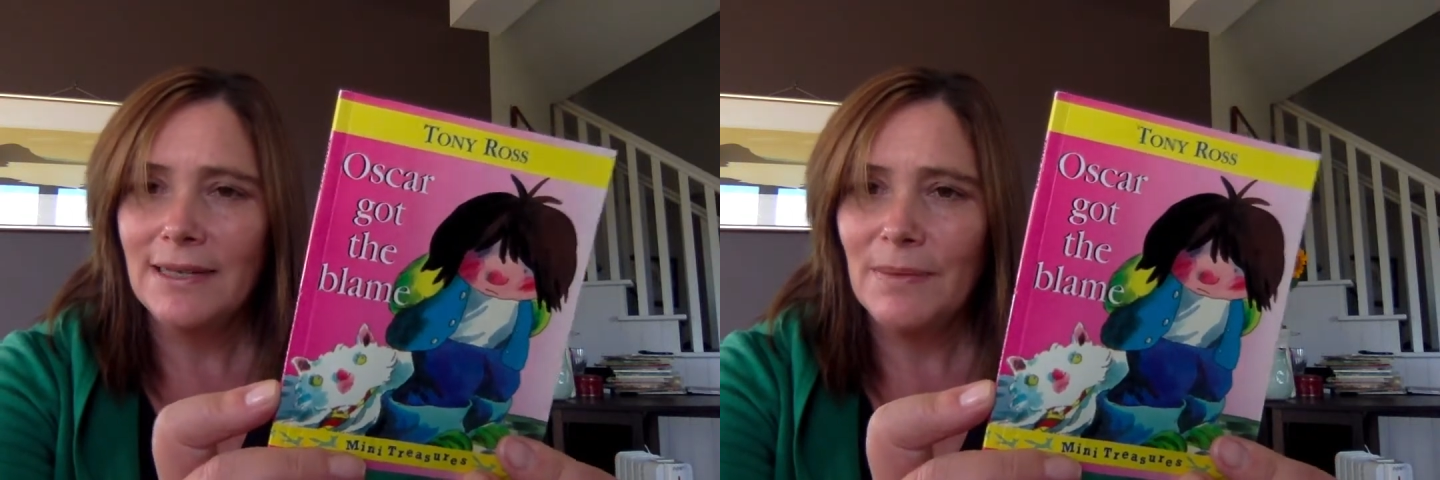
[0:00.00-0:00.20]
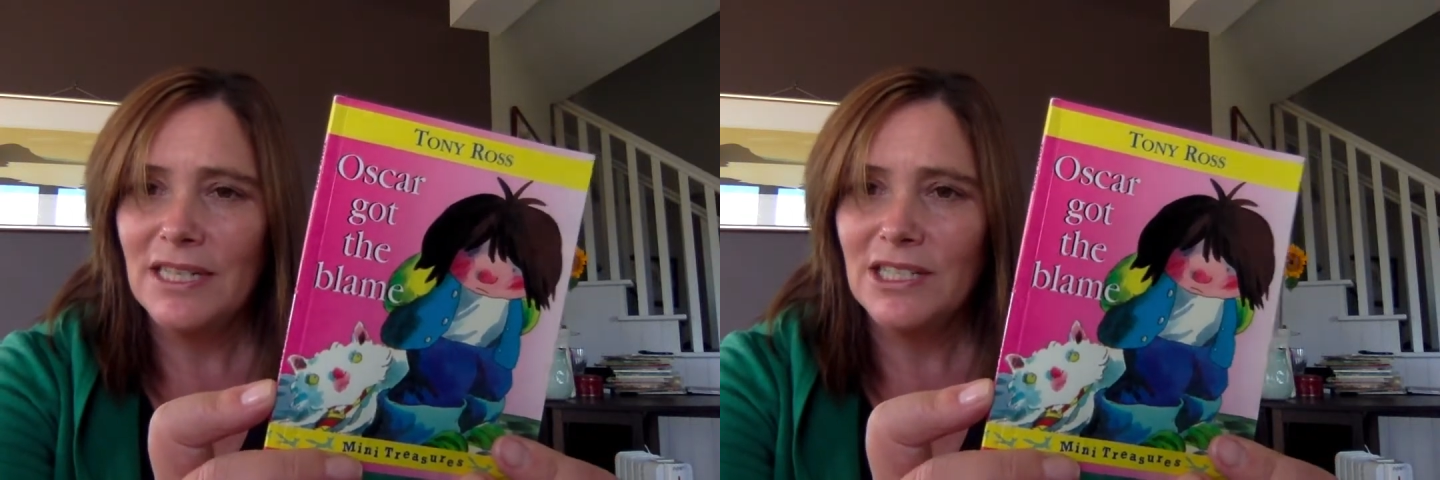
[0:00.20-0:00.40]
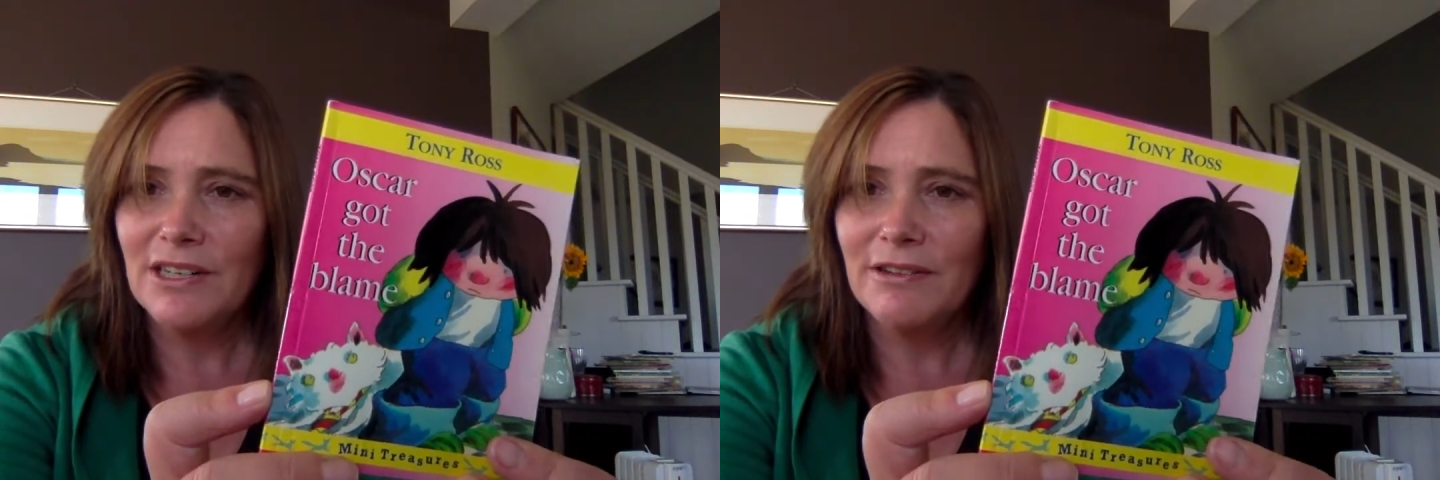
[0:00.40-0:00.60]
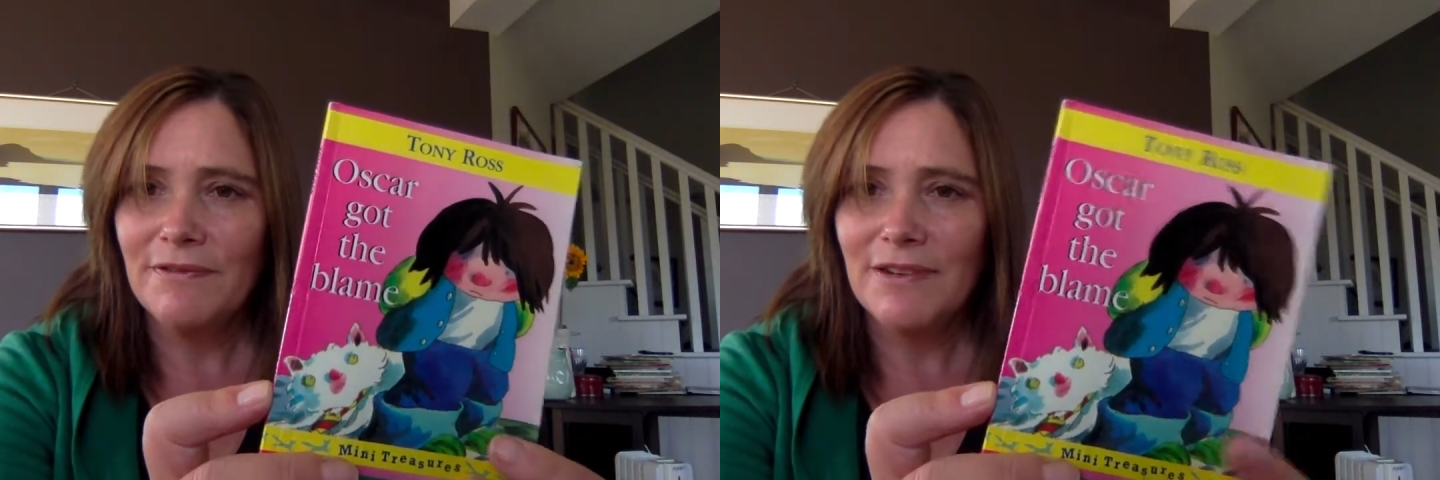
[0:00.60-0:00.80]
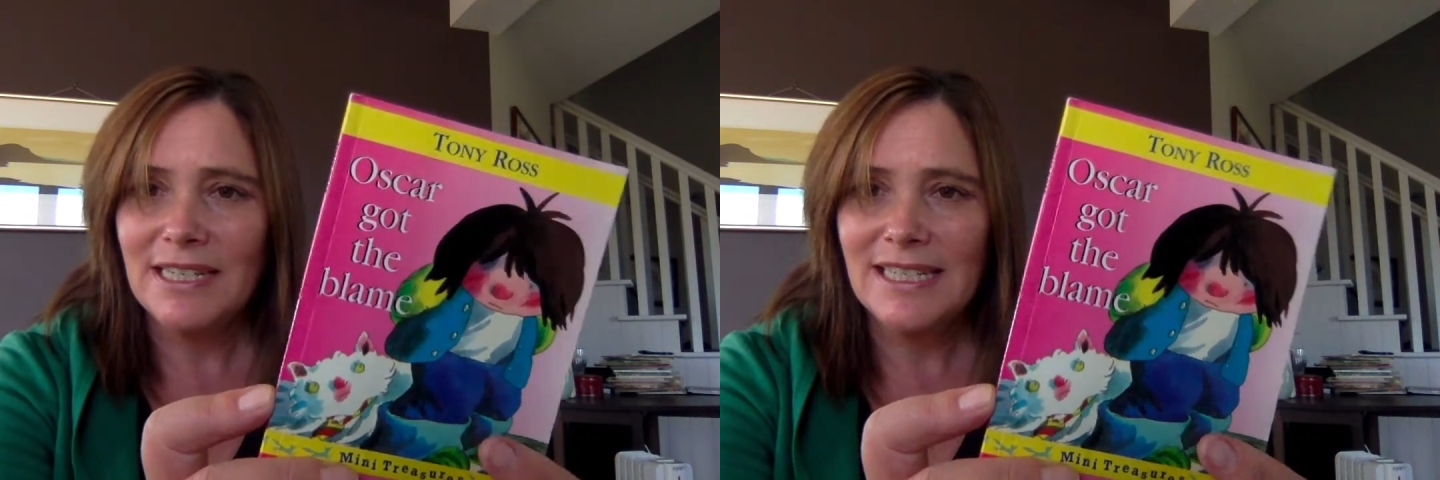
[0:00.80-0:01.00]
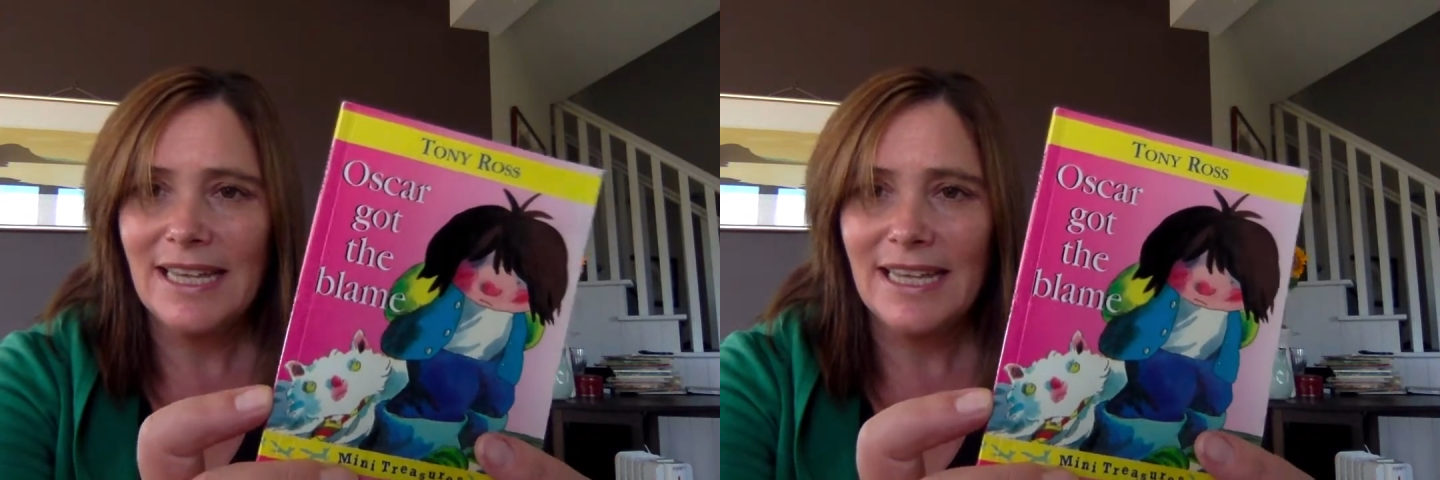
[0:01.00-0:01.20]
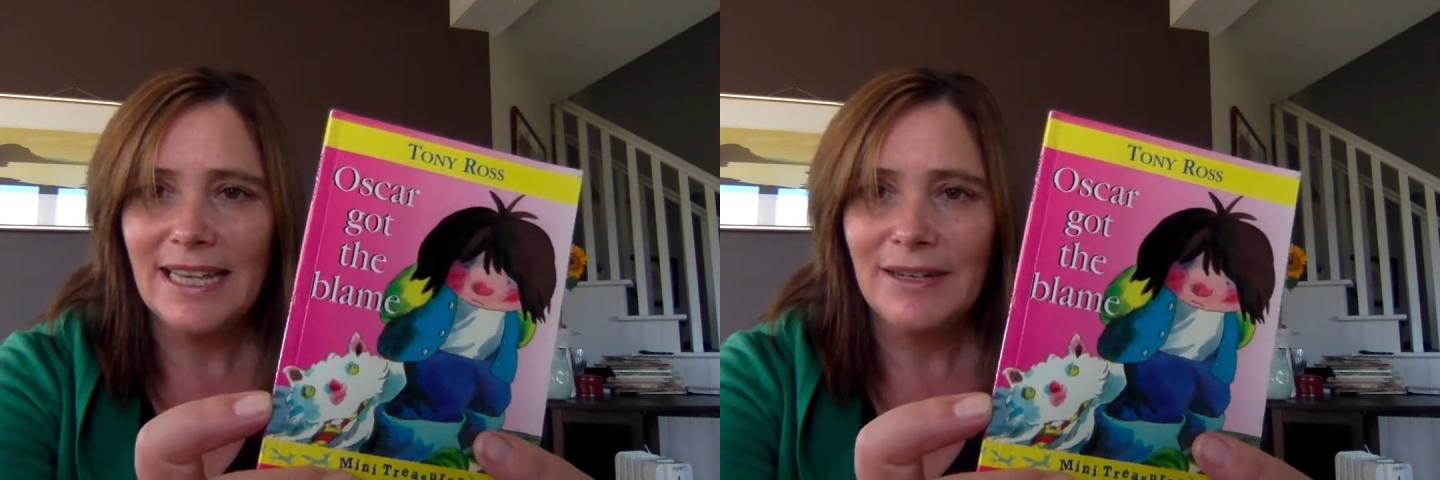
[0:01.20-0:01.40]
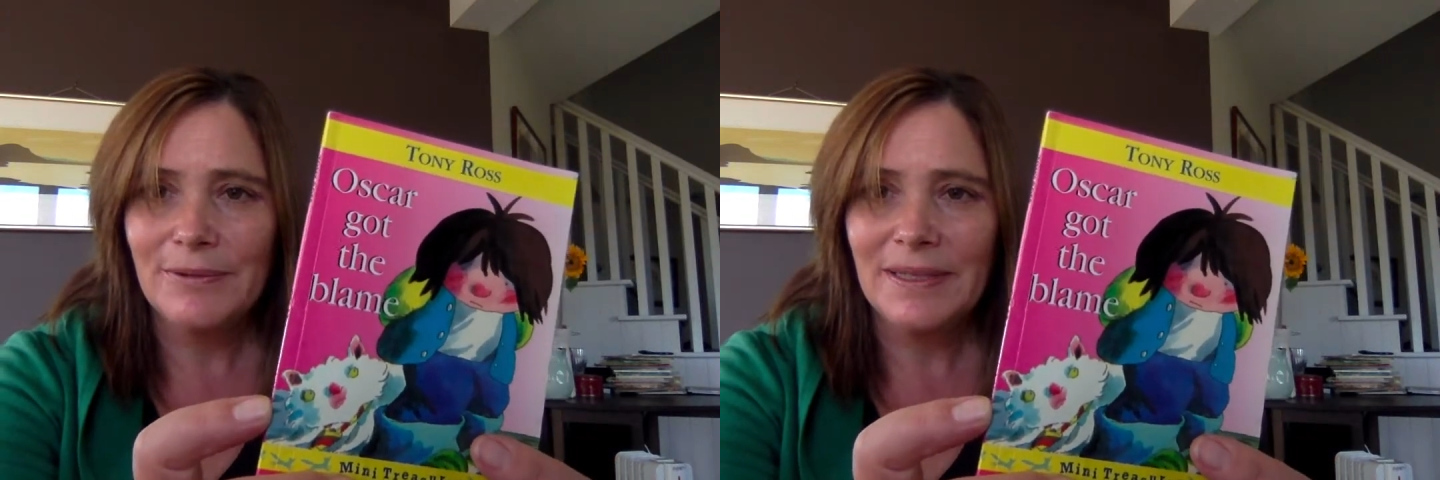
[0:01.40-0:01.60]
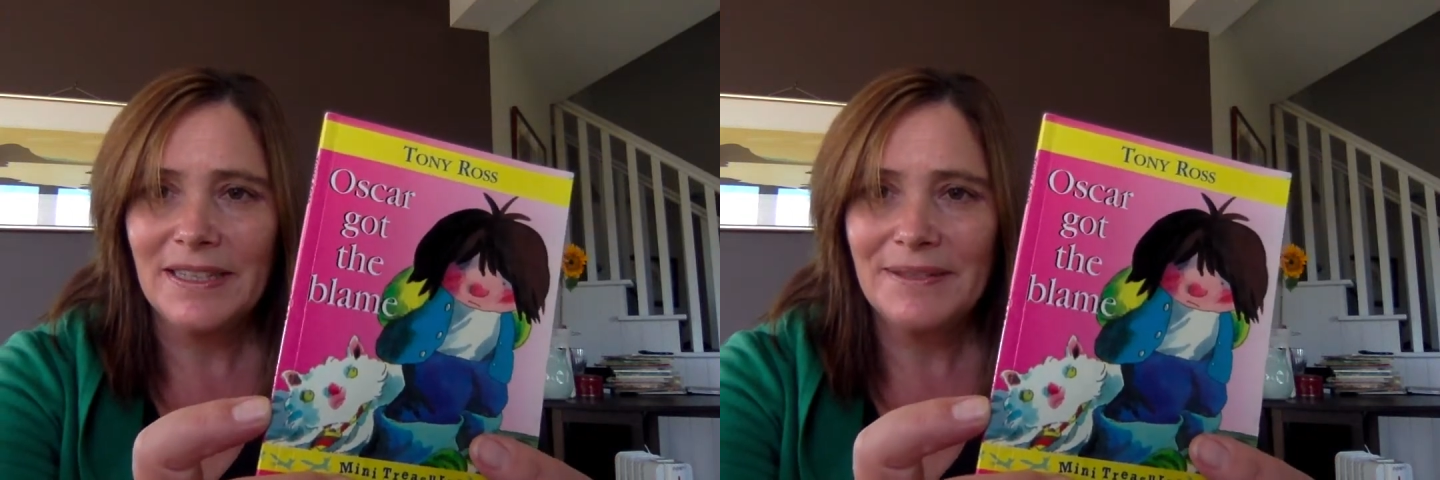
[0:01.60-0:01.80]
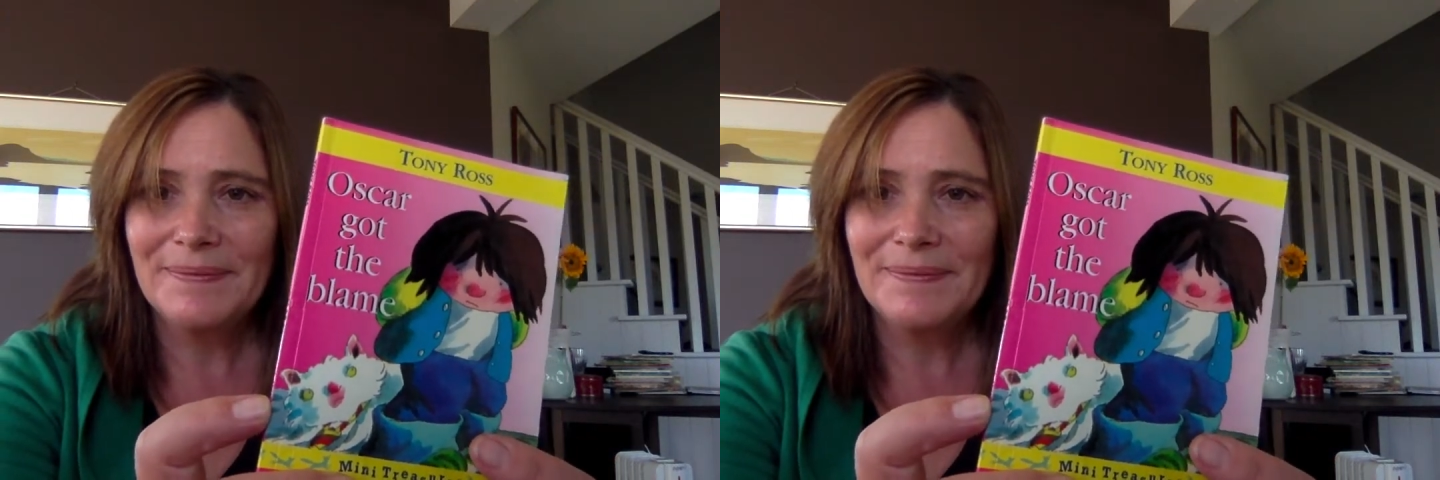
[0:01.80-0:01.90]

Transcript: imaginary friend to hang out with.